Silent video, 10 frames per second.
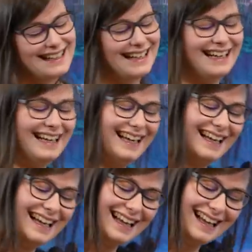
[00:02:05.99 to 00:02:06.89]

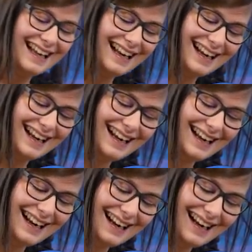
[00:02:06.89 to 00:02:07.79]

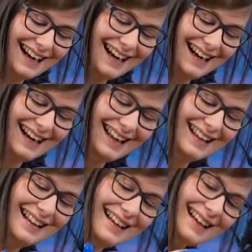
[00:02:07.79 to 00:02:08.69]

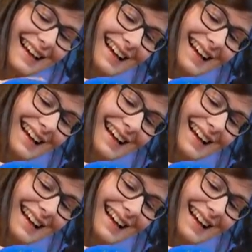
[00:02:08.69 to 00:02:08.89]
The person shown says nothing.